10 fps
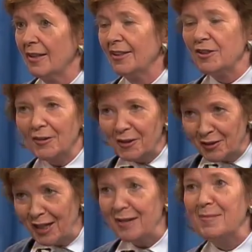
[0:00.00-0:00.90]
It's not the
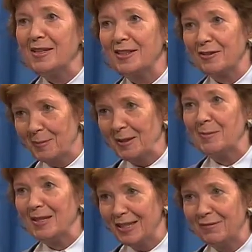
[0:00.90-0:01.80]
same as the
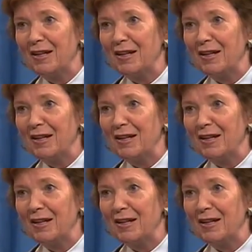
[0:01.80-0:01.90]
responsibility of